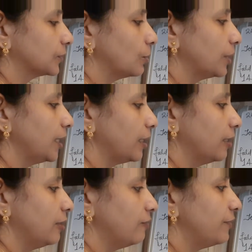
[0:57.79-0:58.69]
Okay,
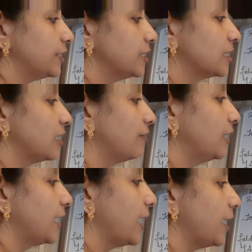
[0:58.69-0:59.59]
which is
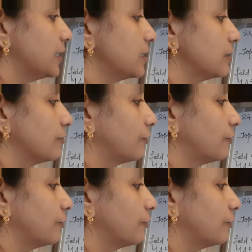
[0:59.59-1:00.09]
given as